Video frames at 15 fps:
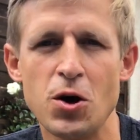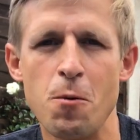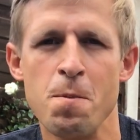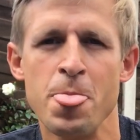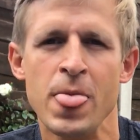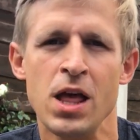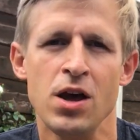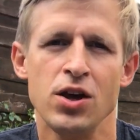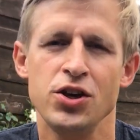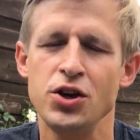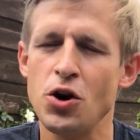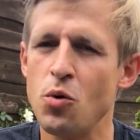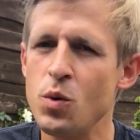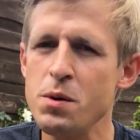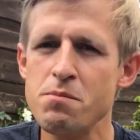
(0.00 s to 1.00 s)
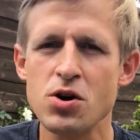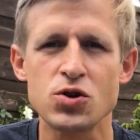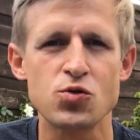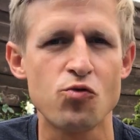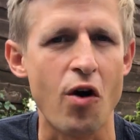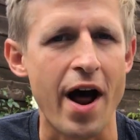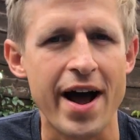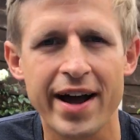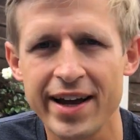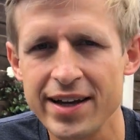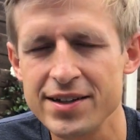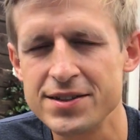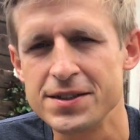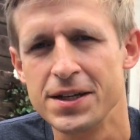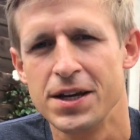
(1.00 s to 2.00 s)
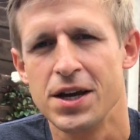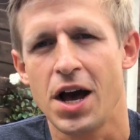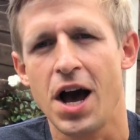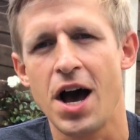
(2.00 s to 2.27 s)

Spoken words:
So, you know, we must rise